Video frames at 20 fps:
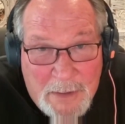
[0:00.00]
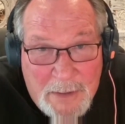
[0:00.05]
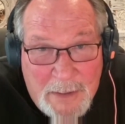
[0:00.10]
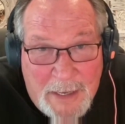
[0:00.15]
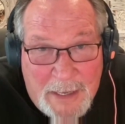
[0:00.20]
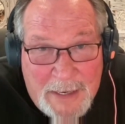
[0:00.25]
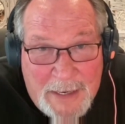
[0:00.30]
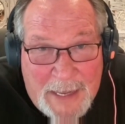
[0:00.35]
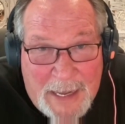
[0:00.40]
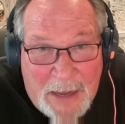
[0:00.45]

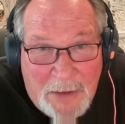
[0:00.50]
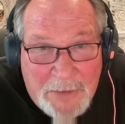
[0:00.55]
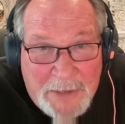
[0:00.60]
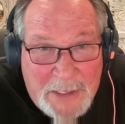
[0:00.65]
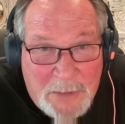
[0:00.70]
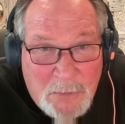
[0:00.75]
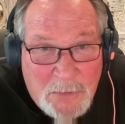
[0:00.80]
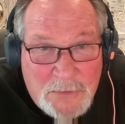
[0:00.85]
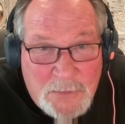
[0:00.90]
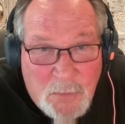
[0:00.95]
and now he
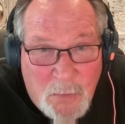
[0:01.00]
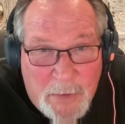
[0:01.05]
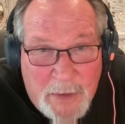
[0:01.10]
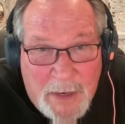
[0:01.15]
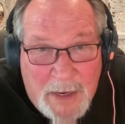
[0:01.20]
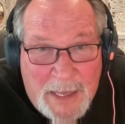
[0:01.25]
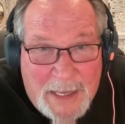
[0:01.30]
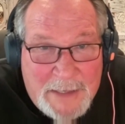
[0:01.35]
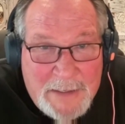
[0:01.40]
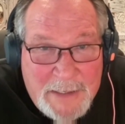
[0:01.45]
was
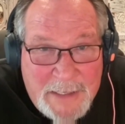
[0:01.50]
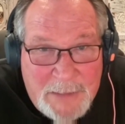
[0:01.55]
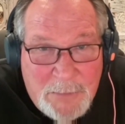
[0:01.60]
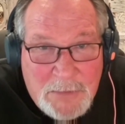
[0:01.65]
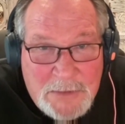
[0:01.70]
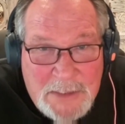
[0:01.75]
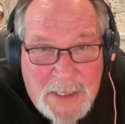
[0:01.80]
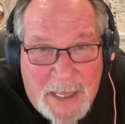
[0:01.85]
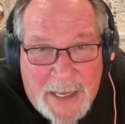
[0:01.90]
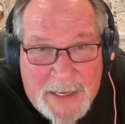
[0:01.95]
he
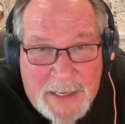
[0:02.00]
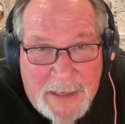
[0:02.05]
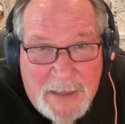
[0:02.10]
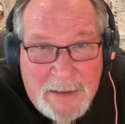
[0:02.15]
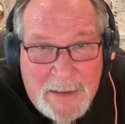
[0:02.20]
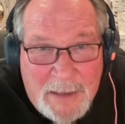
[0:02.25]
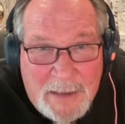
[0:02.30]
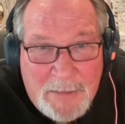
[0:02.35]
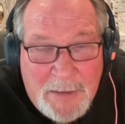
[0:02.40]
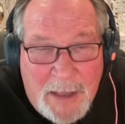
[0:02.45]
was like
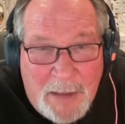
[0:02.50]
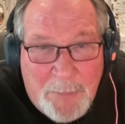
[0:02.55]
a